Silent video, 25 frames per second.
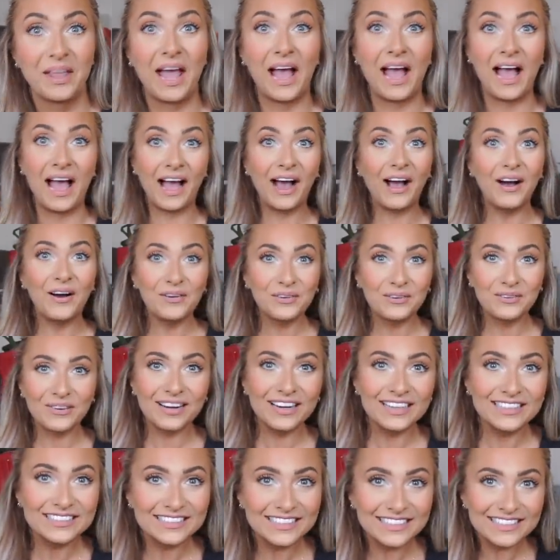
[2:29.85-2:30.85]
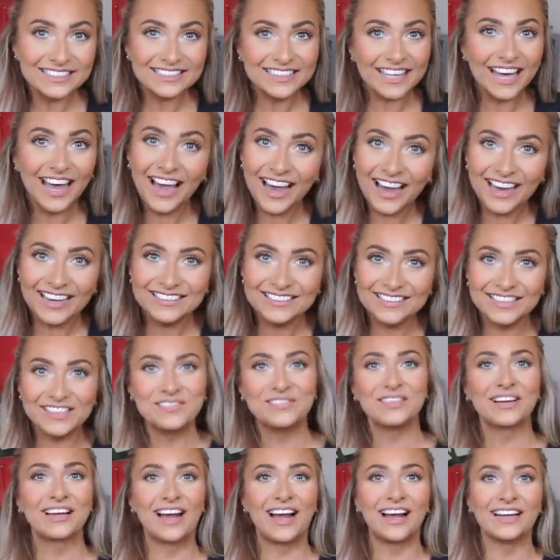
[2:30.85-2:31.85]
How crazy is that?
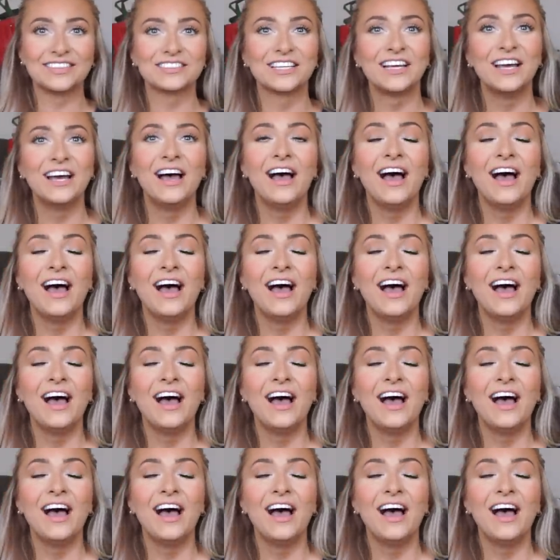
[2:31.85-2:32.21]
Oh my gosh.